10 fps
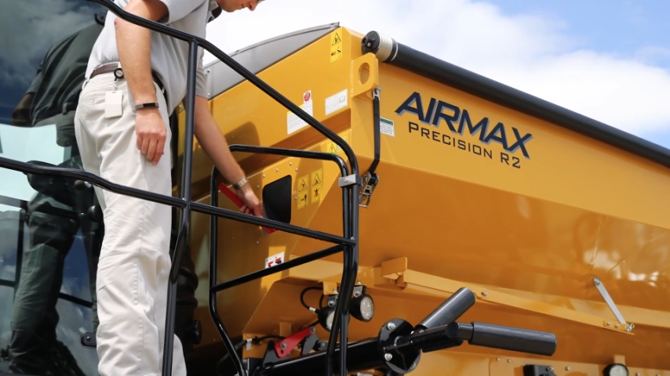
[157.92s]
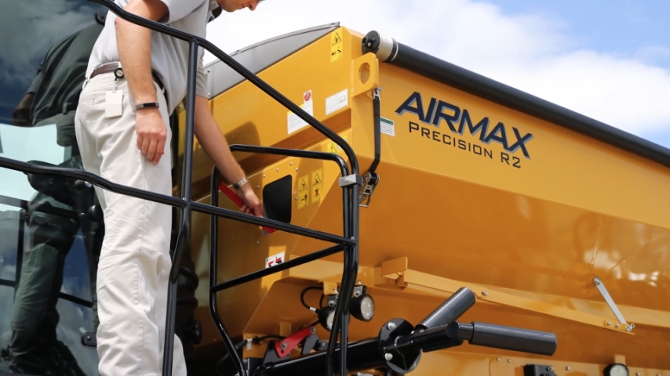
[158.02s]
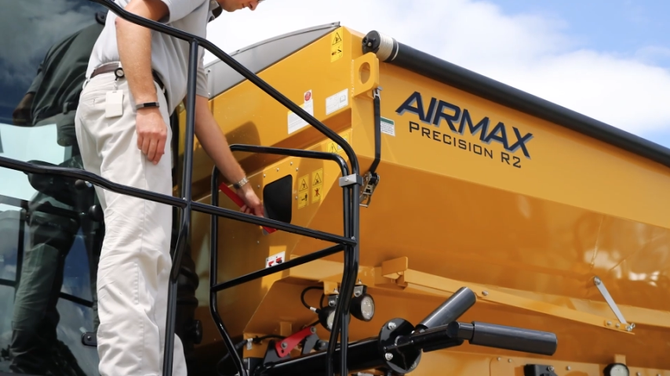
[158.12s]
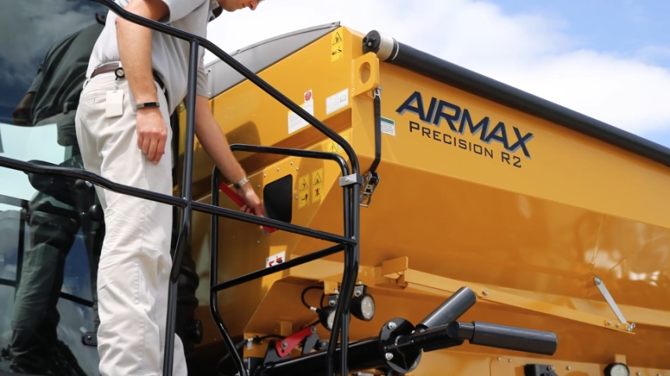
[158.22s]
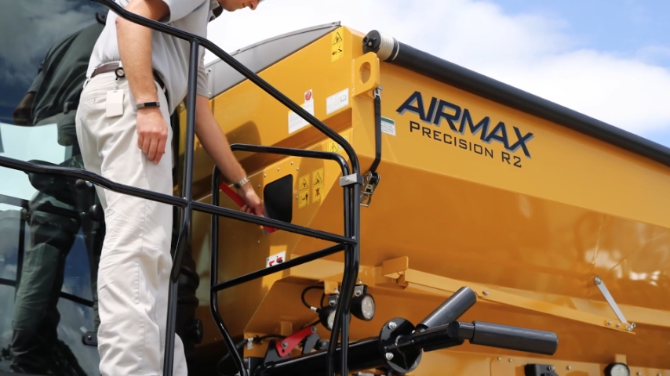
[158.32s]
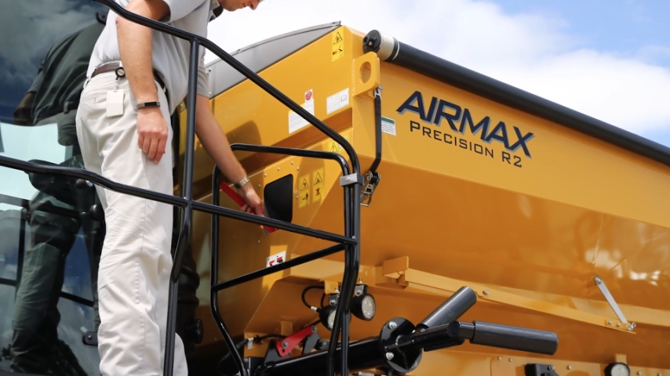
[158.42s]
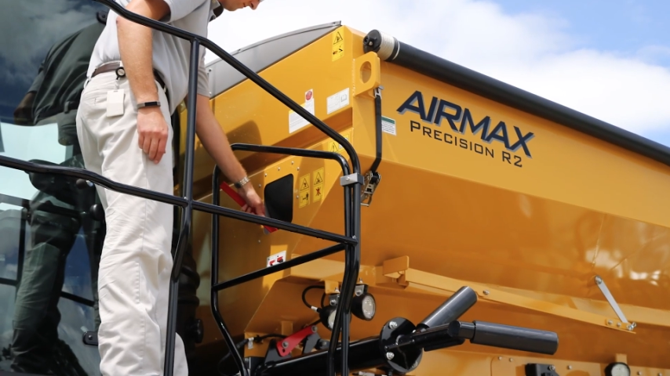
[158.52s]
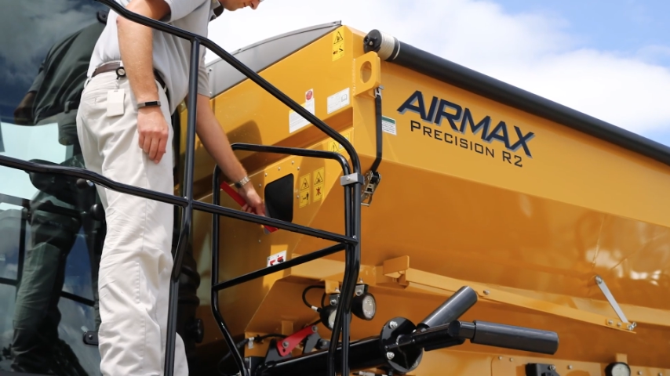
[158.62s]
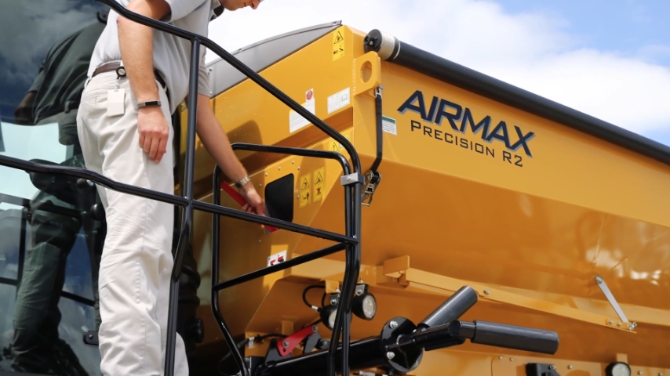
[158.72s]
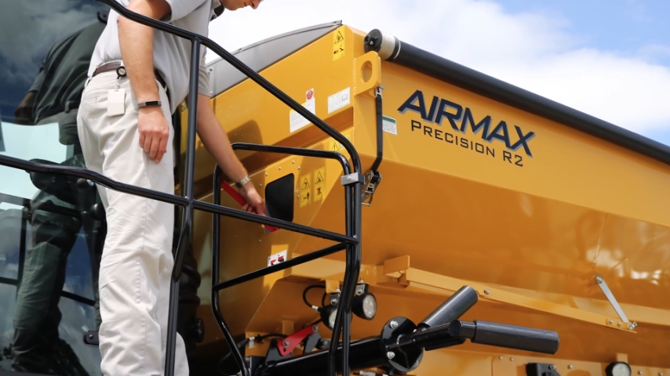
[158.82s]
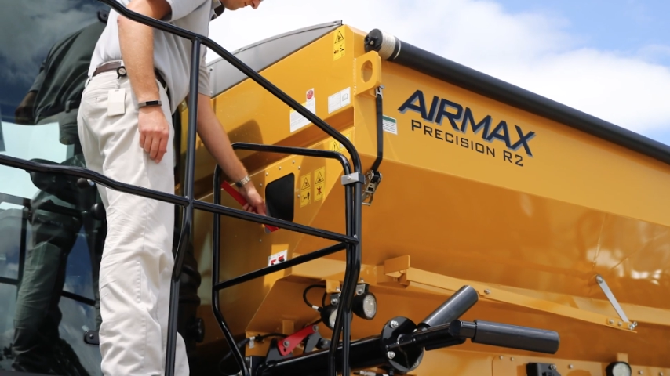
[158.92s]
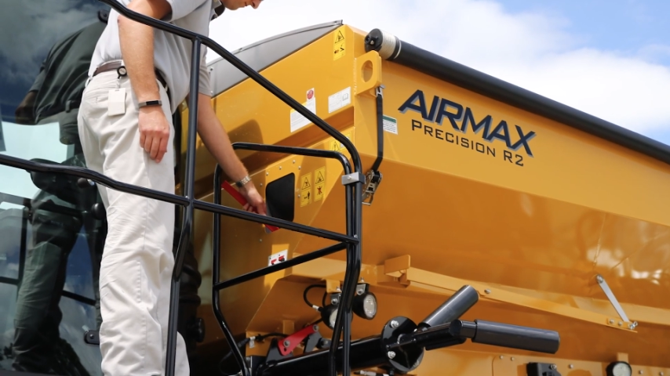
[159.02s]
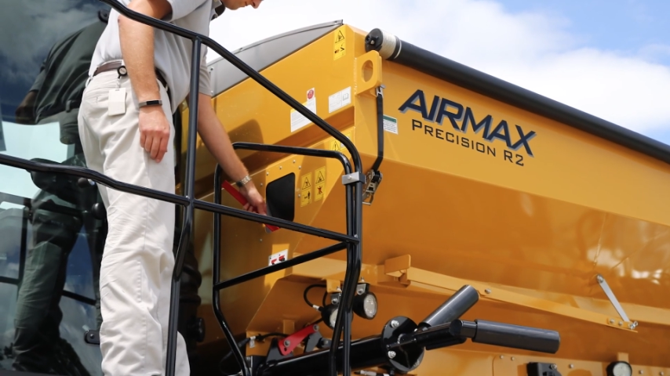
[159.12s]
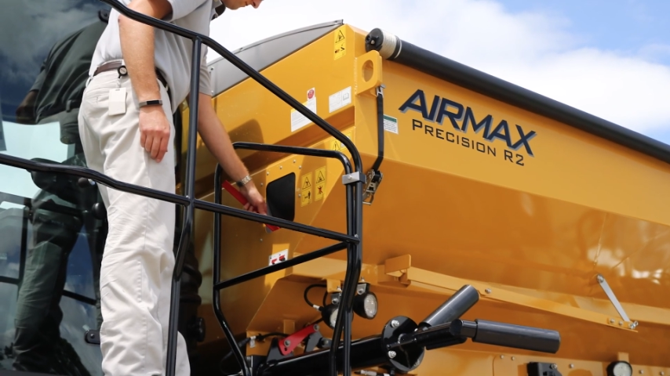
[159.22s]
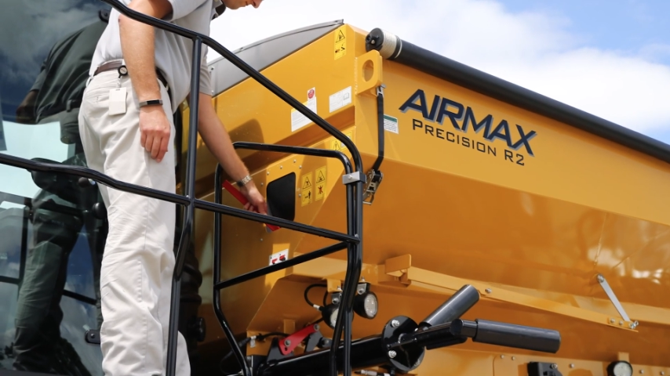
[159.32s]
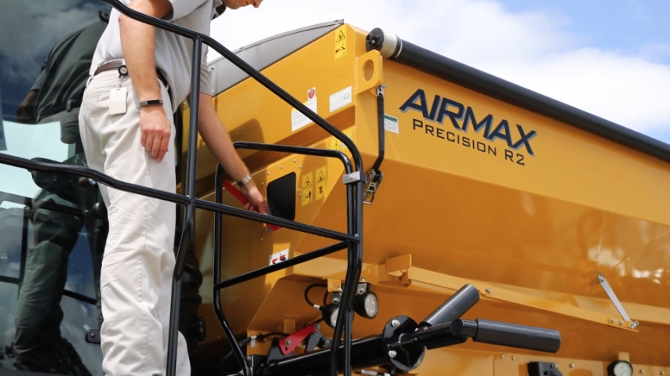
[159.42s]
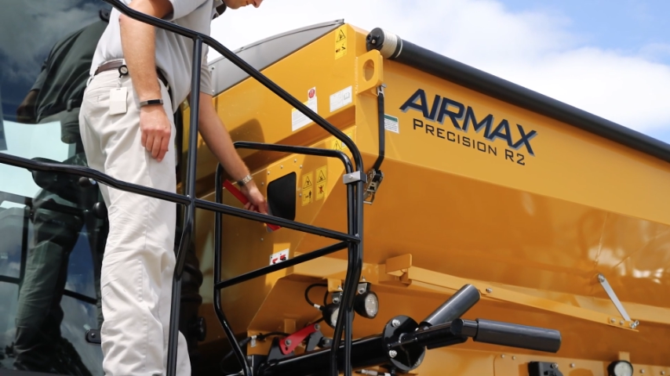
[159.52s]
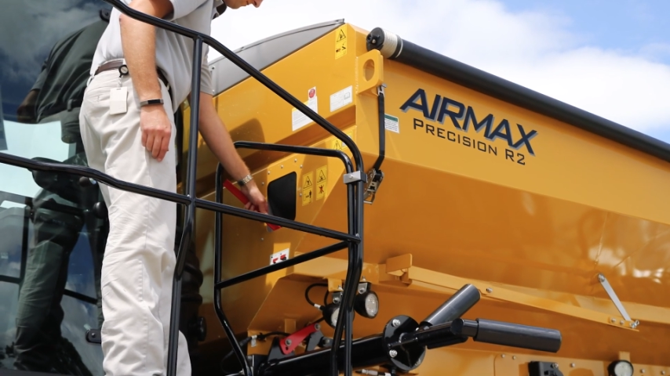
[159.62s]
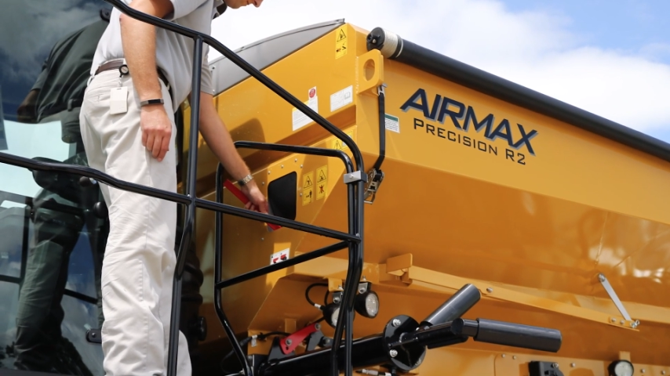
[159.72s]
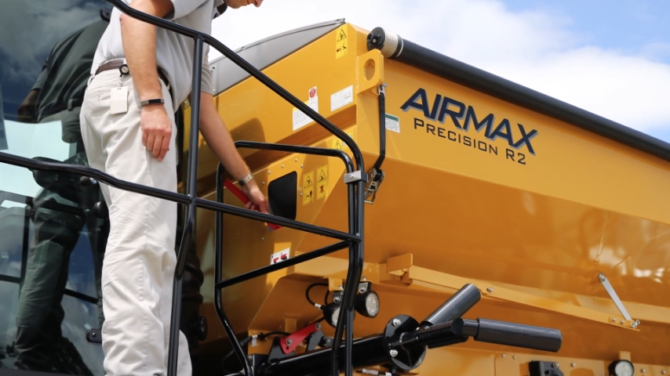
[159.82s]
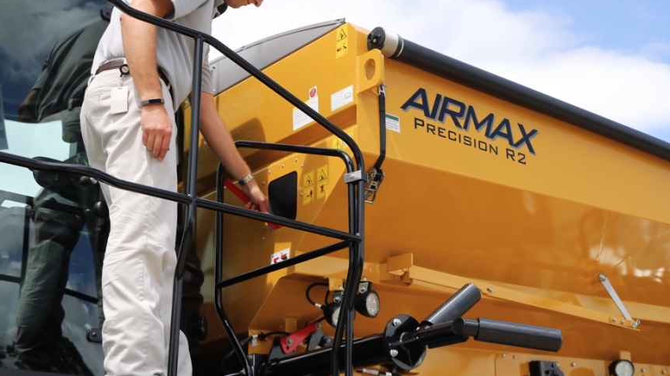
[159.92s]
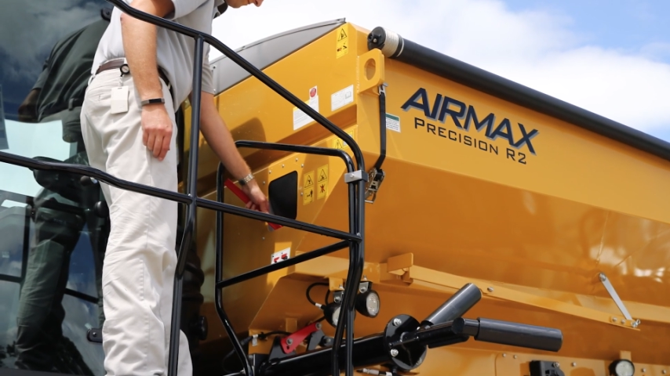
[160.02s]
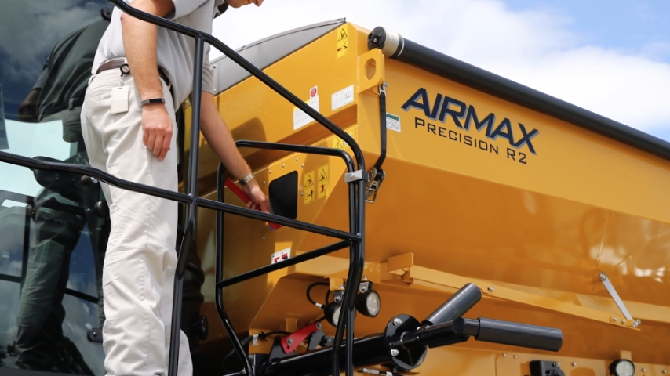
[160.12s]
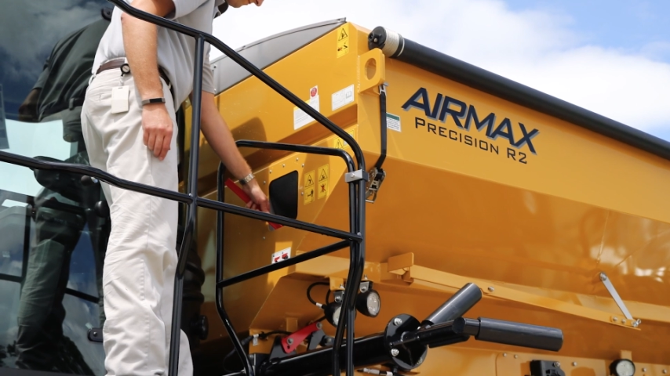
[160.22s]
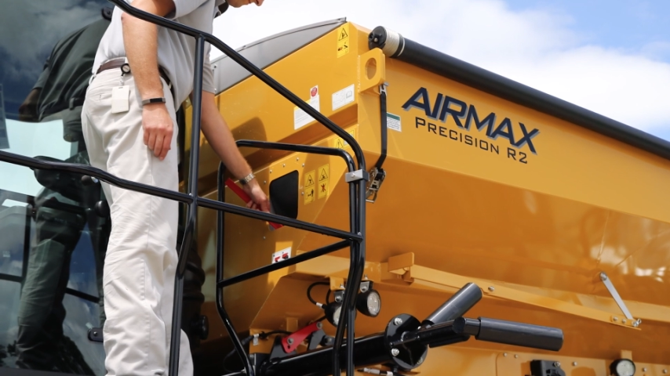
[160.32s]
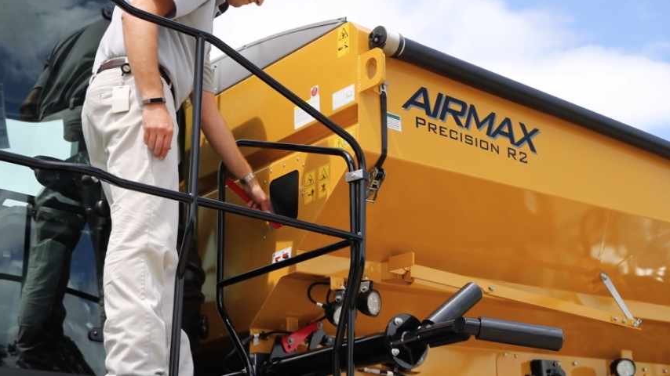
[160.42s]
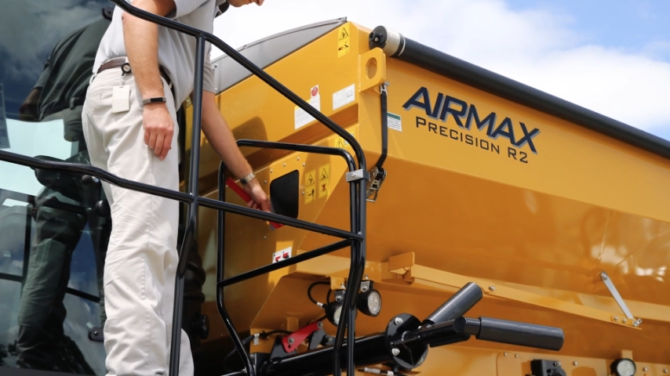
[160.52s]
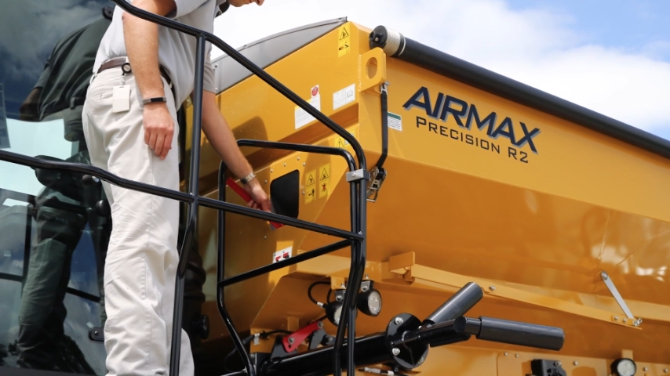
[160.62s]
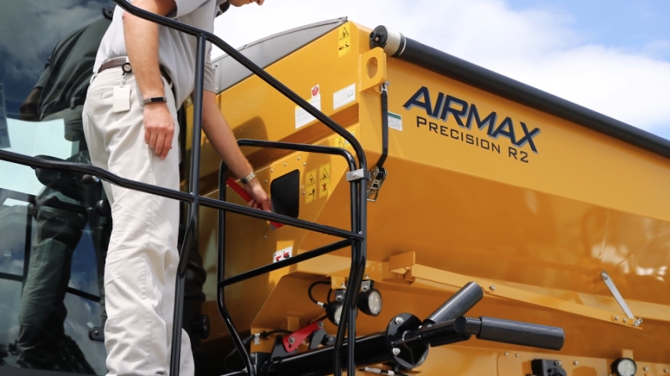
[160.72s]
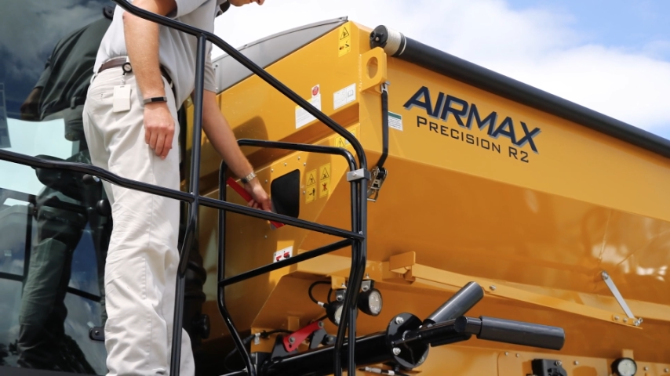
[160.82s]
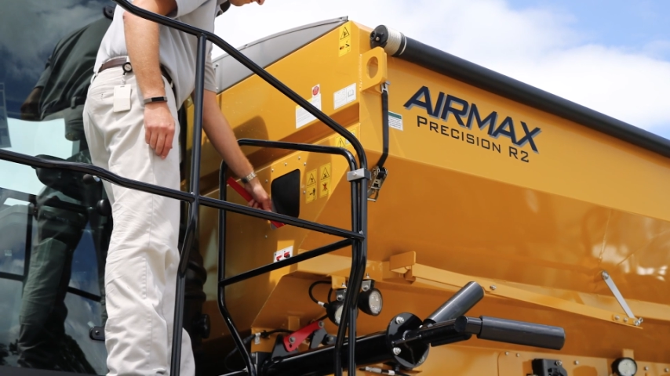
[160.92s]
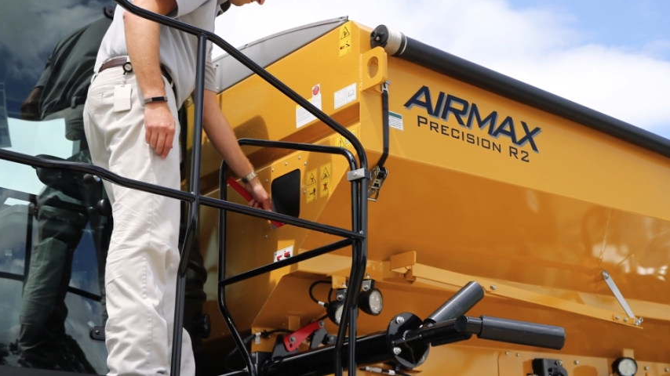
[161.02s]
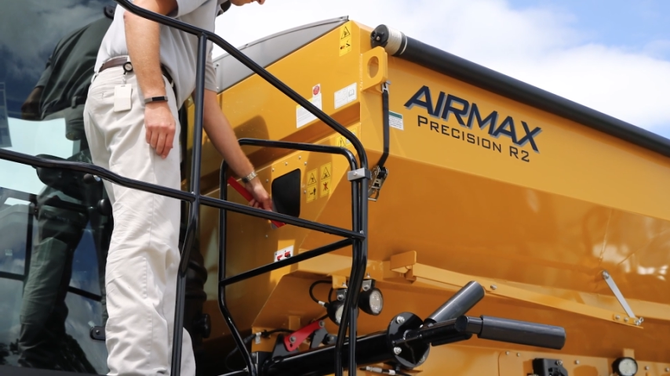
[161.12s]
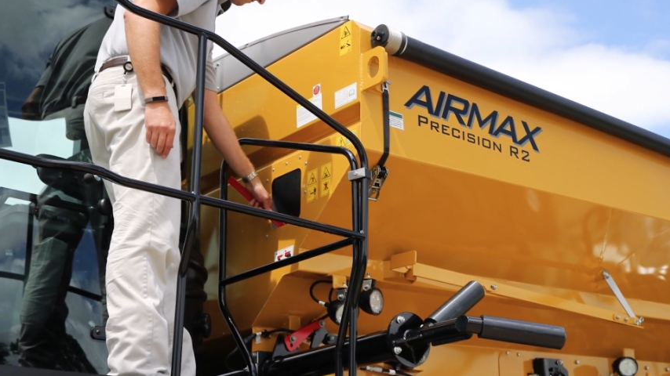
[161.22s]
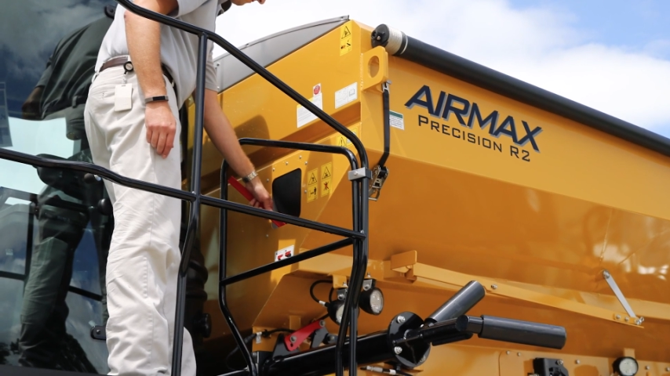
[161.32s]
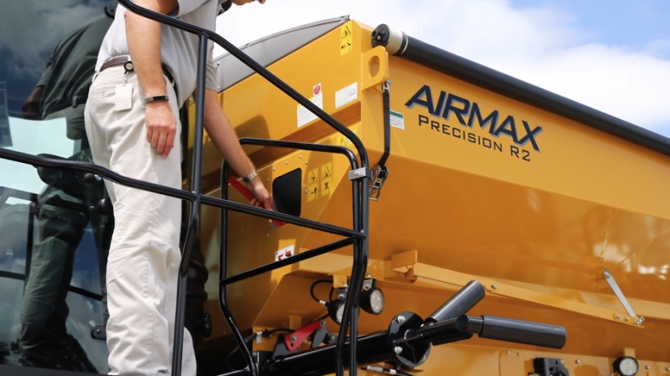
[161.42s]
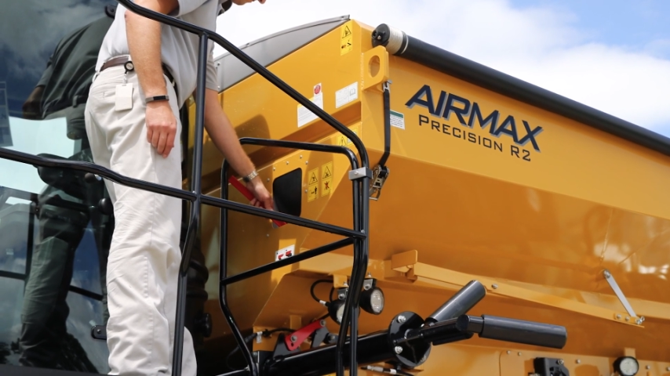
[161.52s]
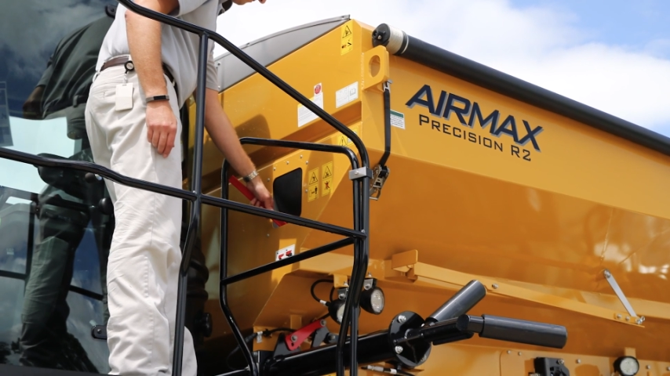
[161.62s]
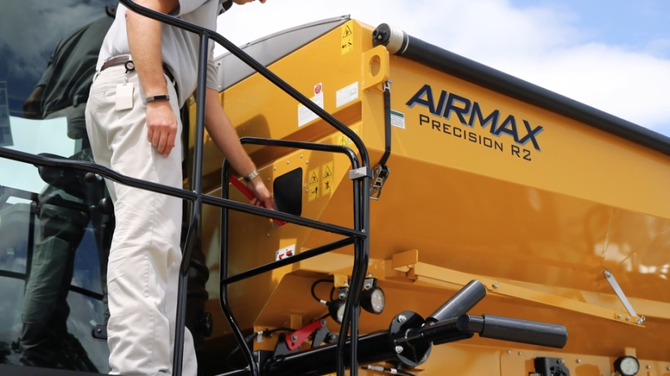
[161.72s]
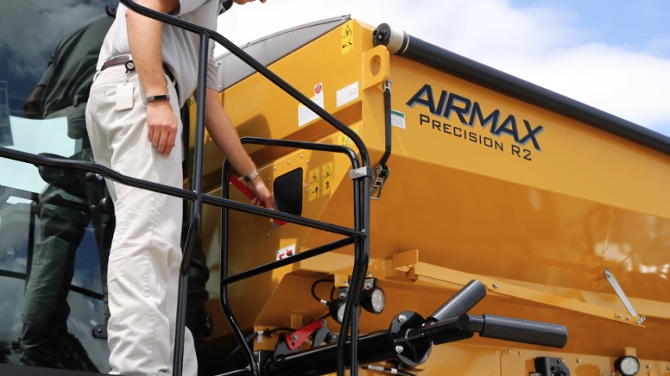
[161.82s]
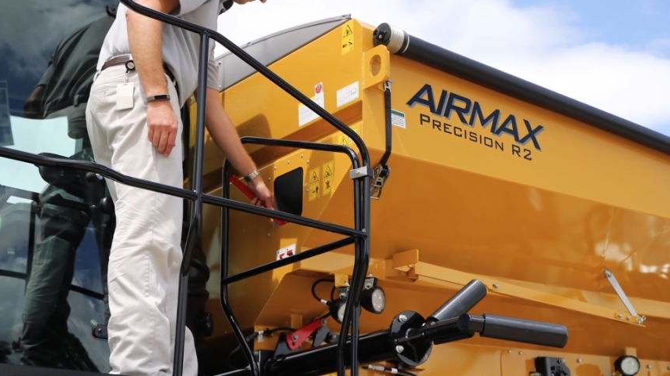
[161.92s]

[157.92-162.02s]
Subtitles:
[unreadable: no face in view]